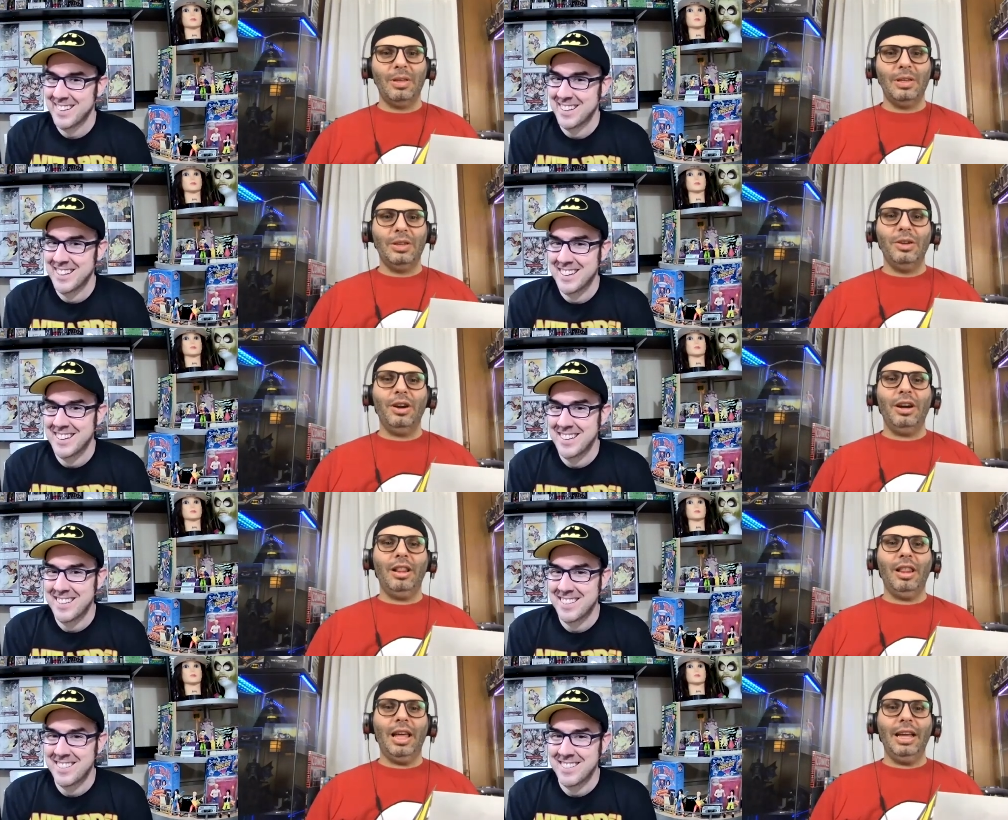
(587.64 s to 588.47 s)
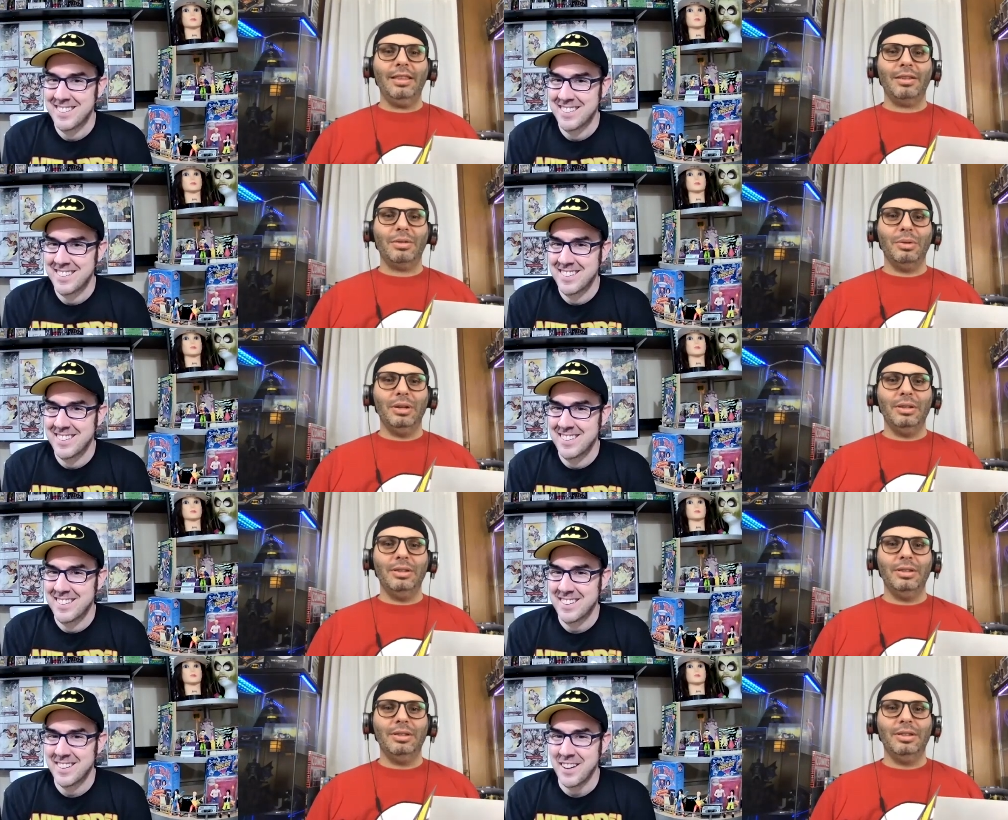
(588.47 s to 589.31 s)
Speaker 1: You're gonna like this
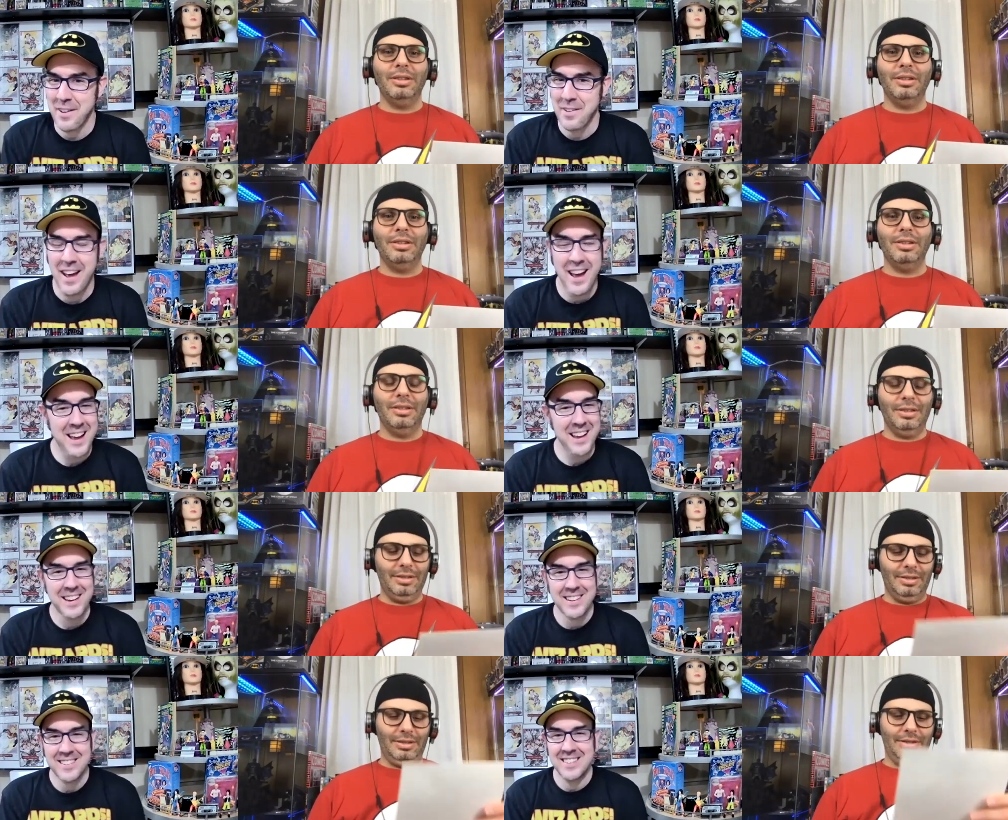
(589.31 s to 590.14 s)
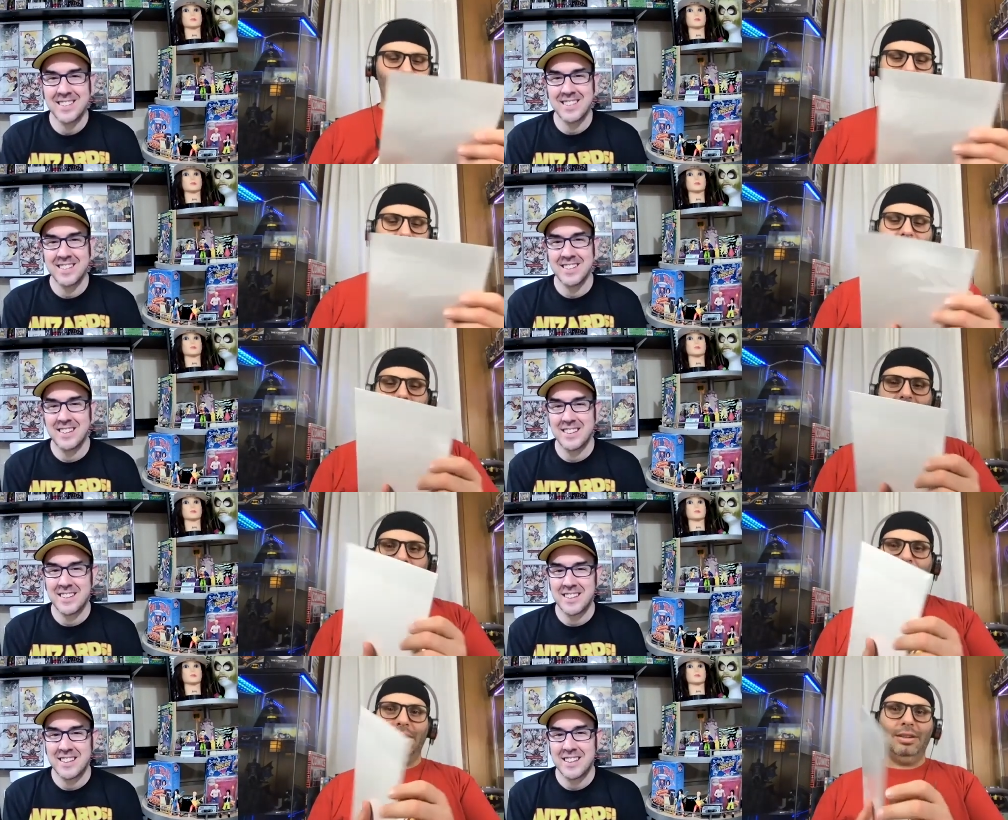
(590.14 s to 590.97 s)
one. Okay.
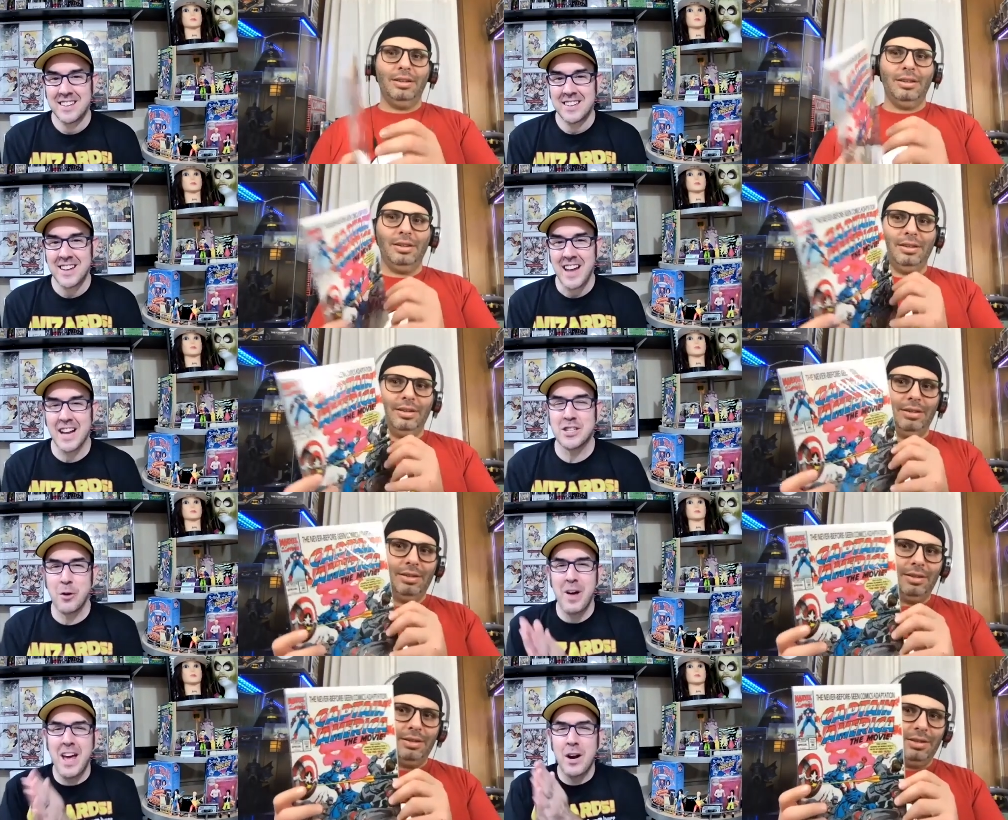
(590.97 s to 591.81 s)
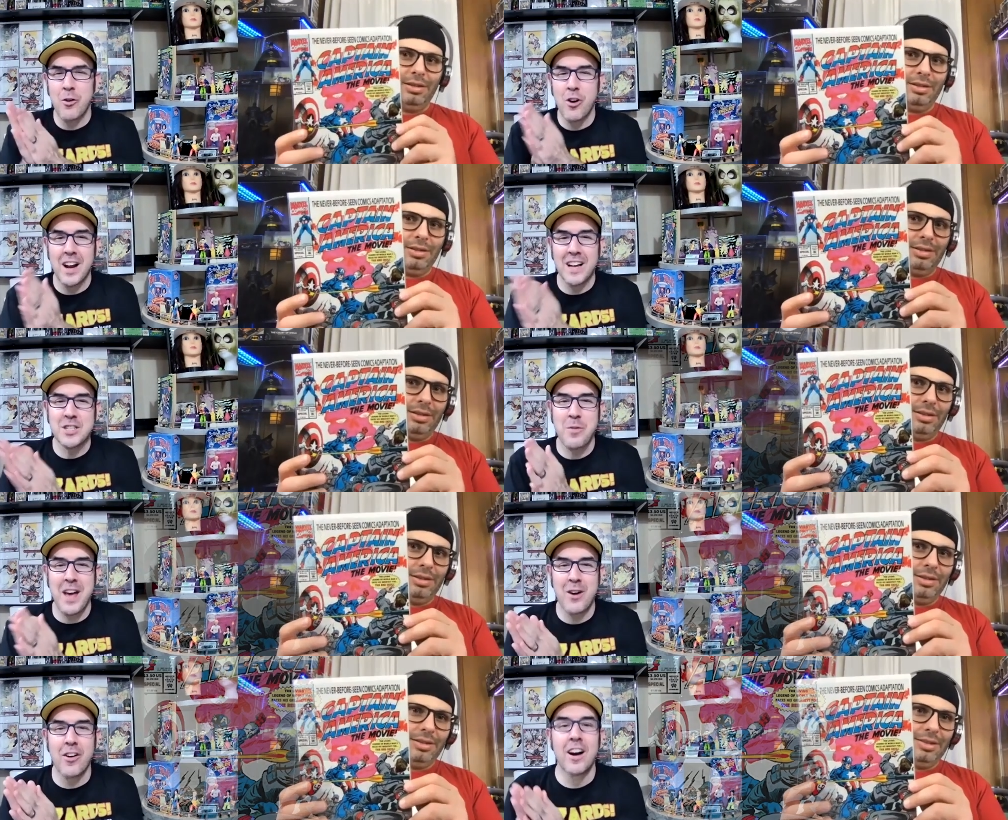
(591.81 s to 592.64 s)
Speaker 2: X-O Man
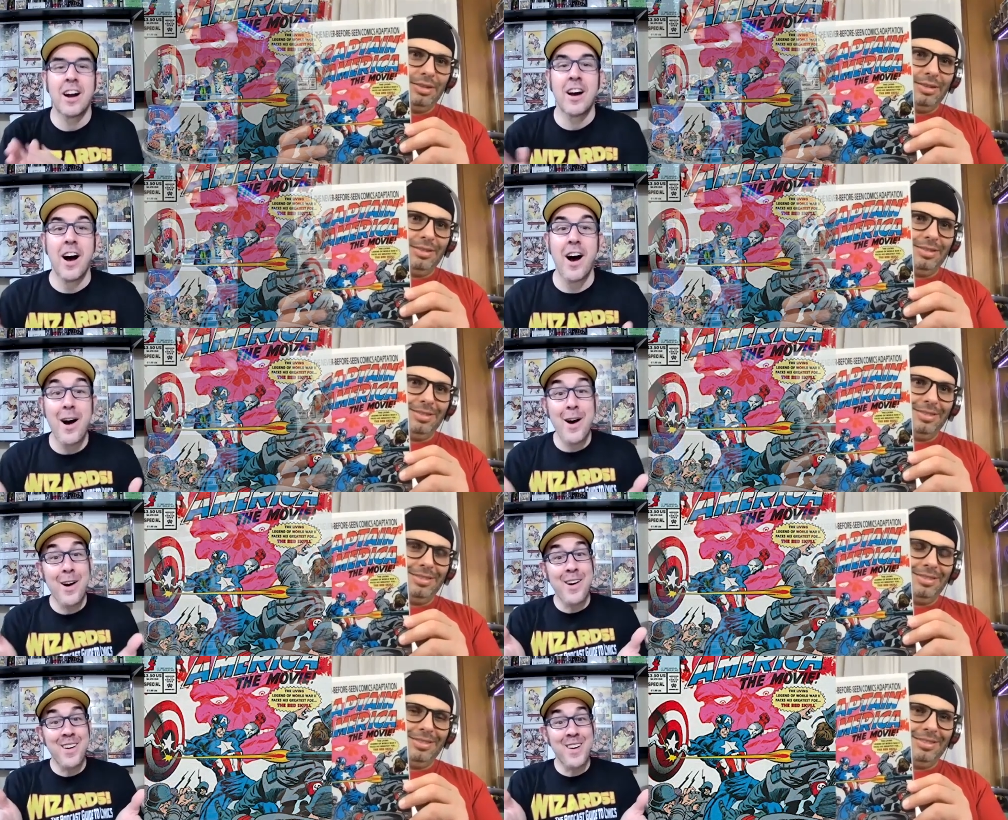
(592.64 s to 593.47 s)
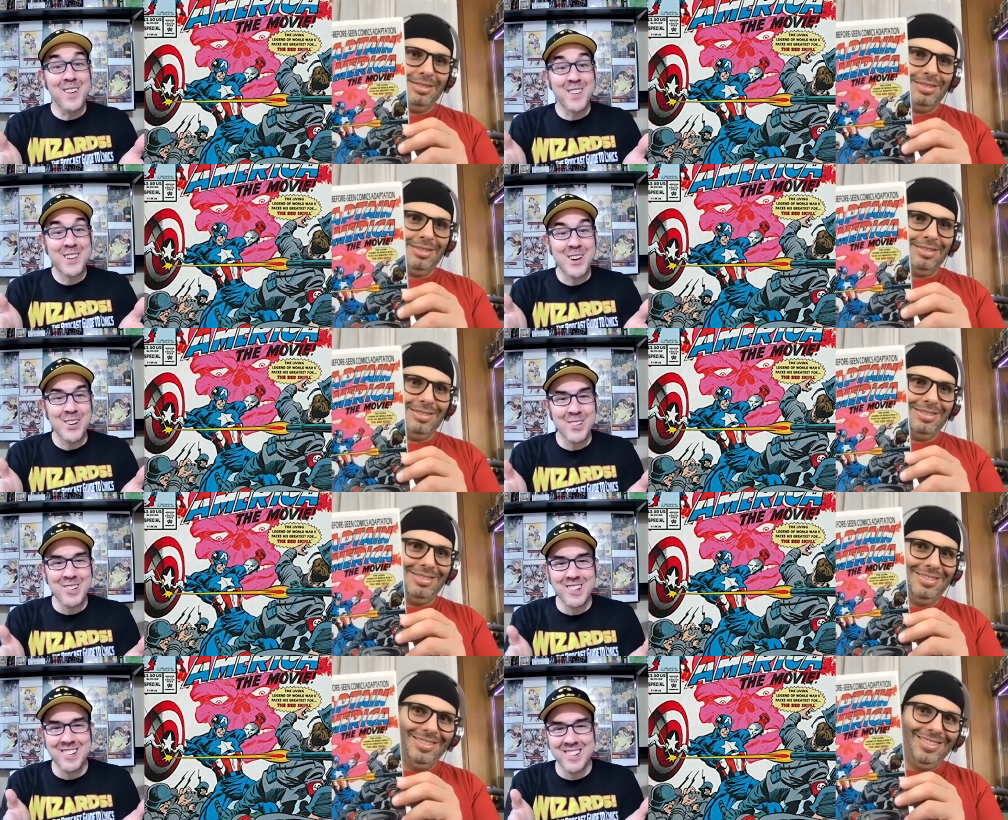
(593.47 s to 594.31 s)
War. Oh,
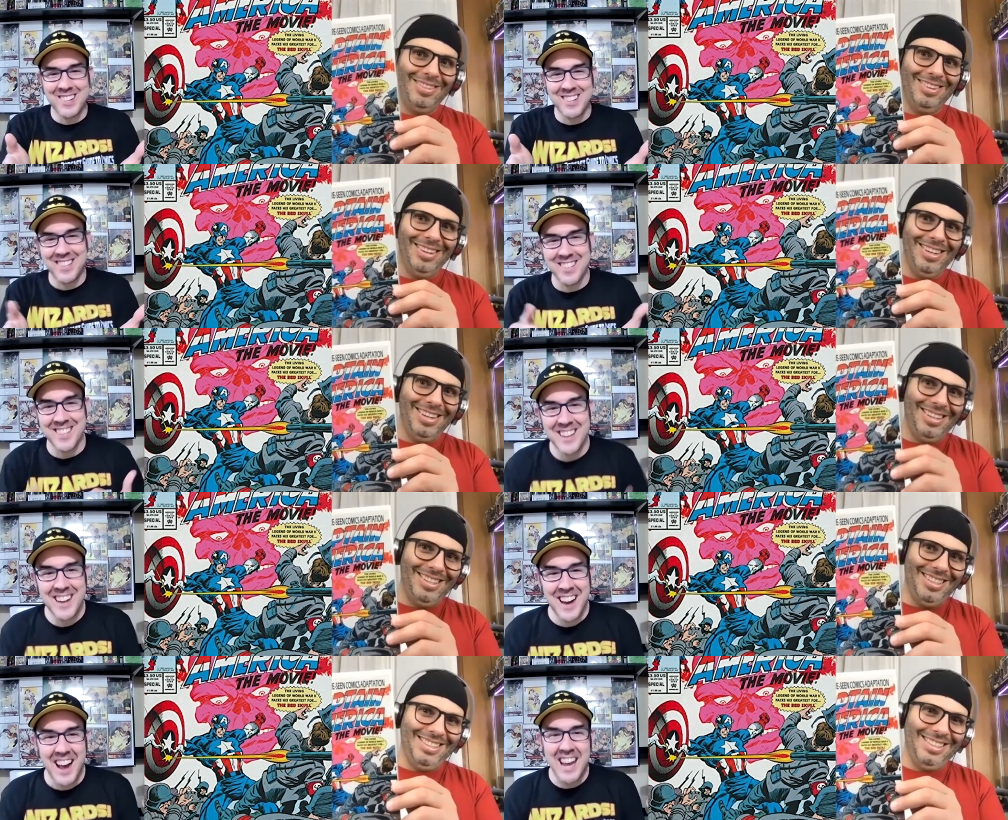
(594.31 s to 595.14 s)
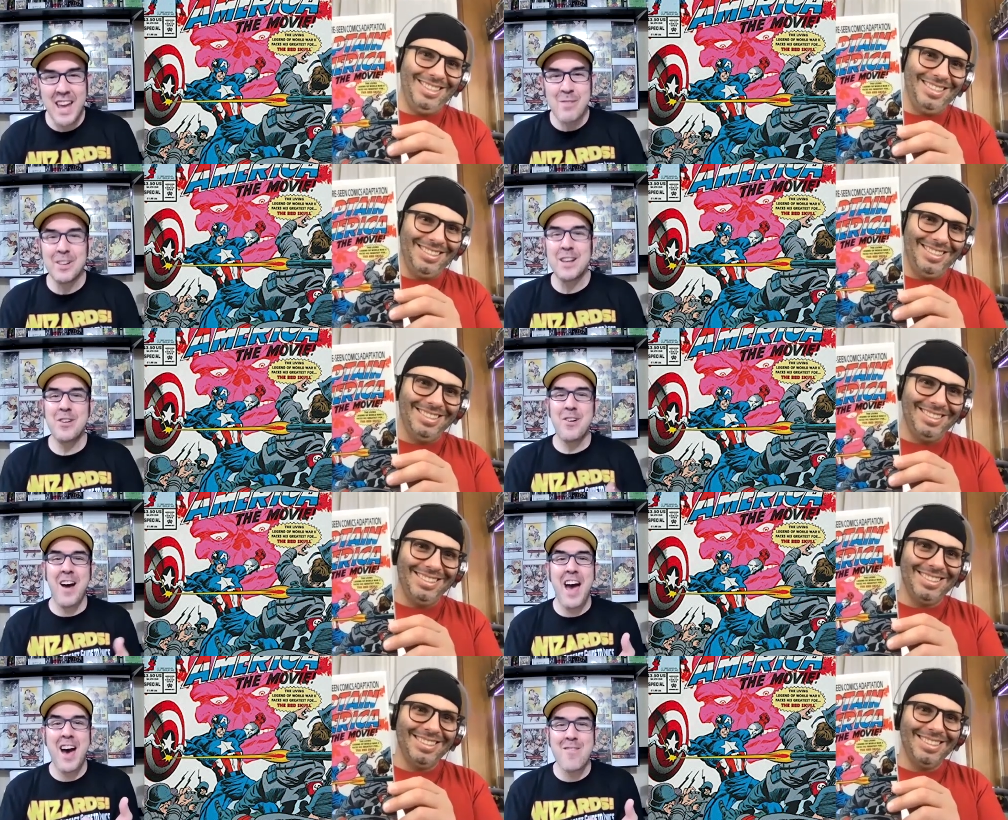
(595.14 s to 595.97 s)
cool! I can't believe you
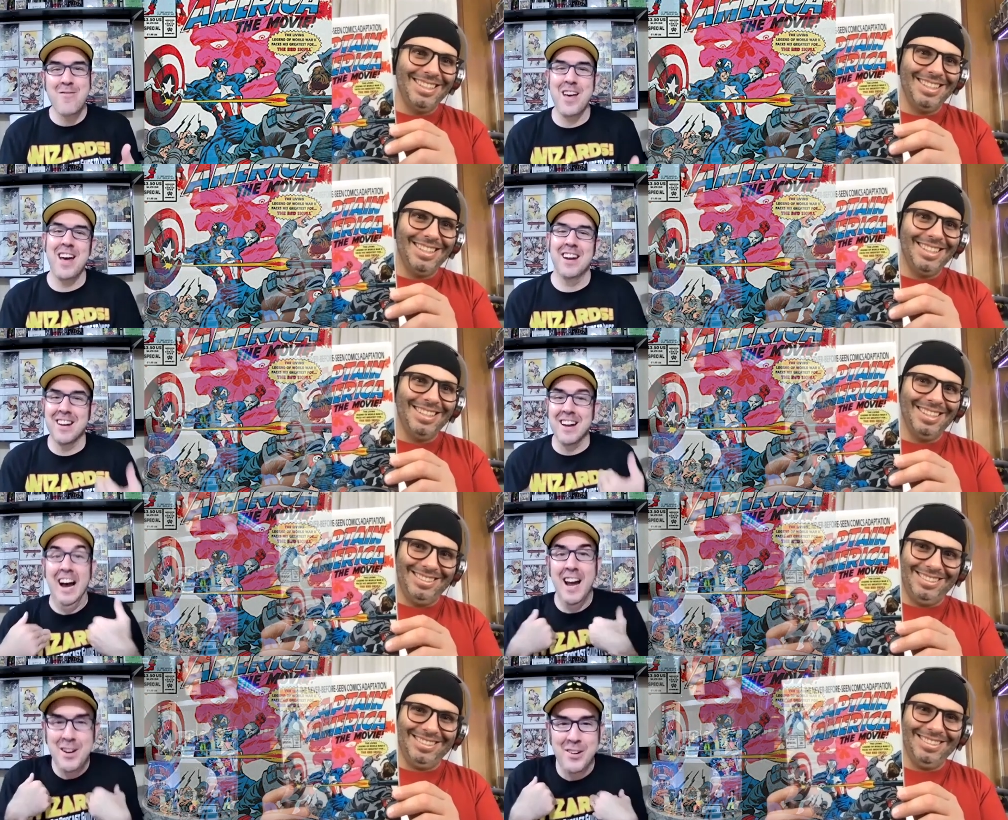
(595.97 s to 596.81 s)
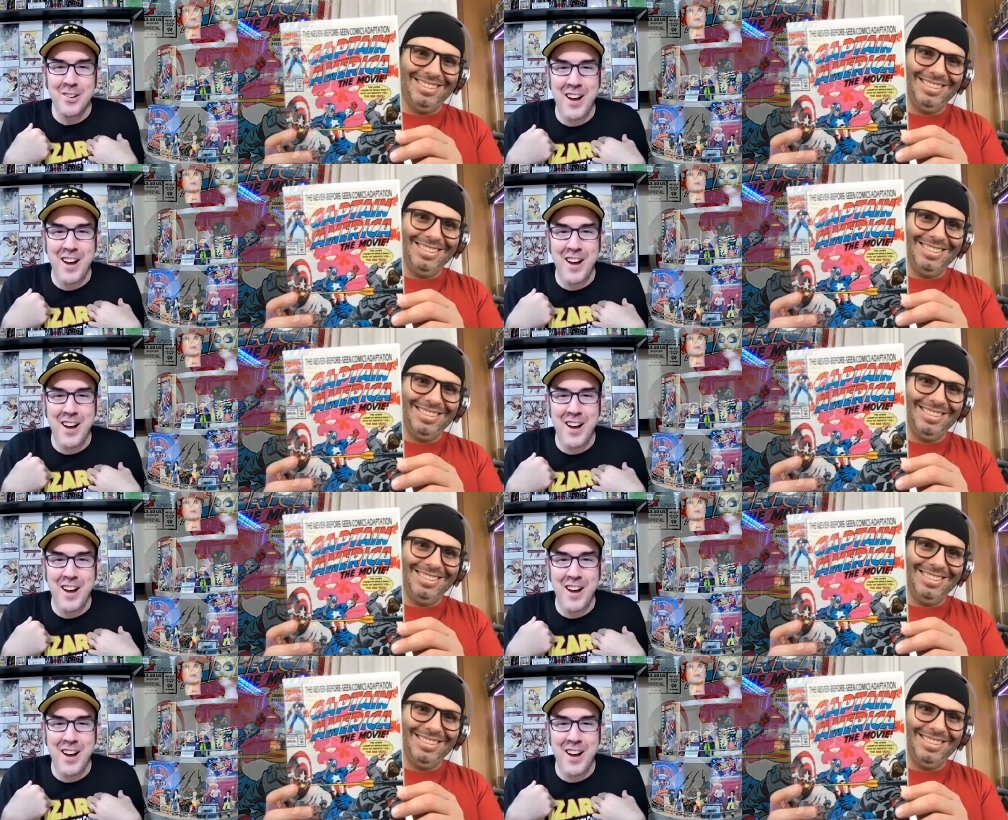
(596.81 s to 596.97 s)
have that, and I don't